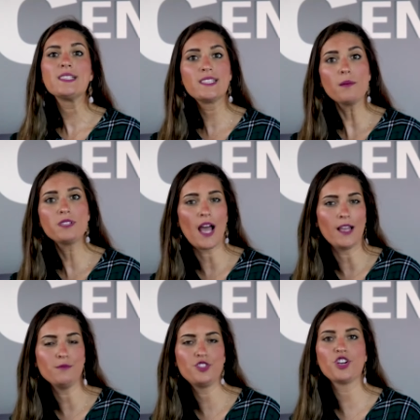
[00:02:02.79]

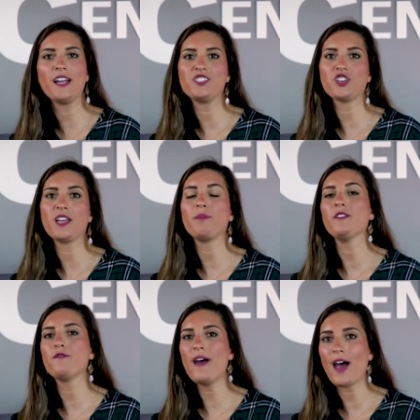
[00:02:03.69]
Sometimes your answer can be
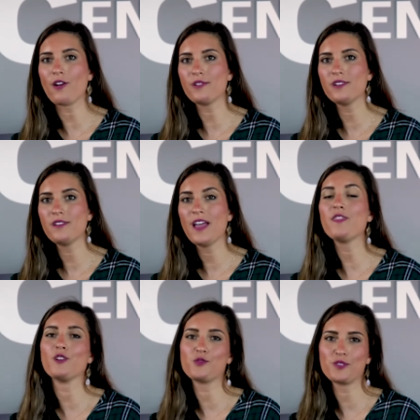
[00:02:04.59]
found
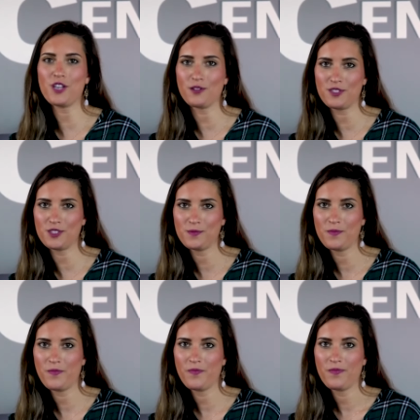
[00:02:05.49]
in those results.
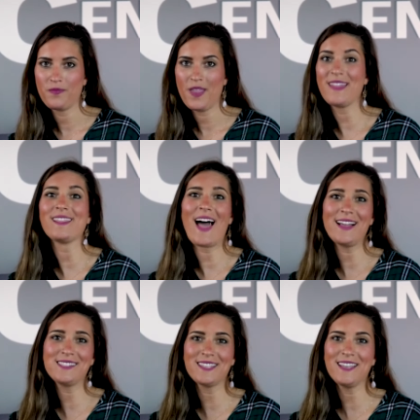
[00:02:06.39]
And
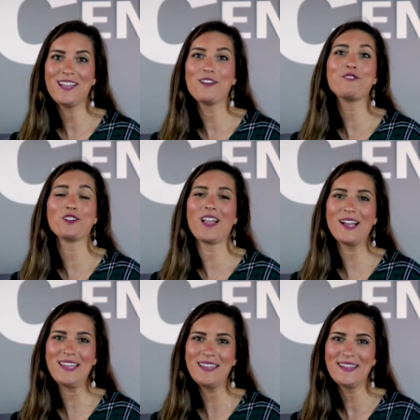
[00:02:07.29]
lastly, if you're
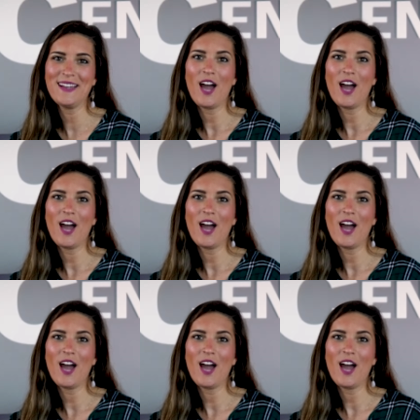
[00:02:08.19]
lucky,